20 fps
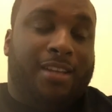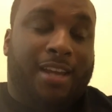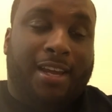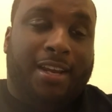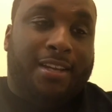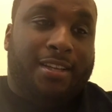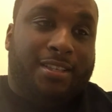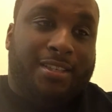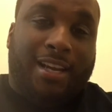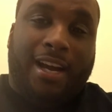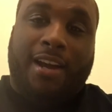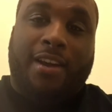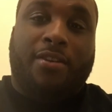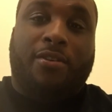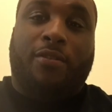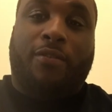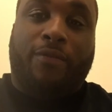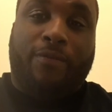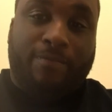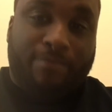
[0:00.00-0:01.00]
get his
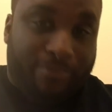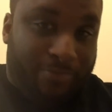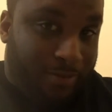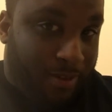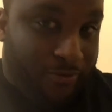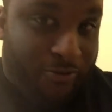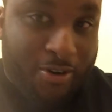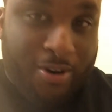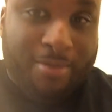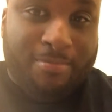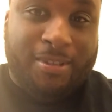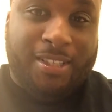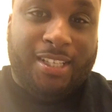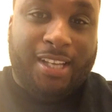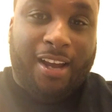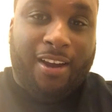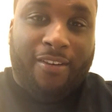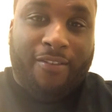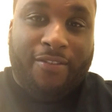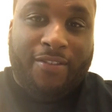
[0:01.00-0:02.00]
title for
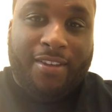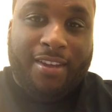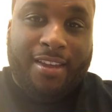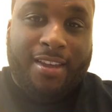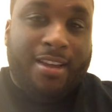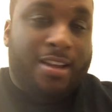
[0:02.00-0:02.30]
himself.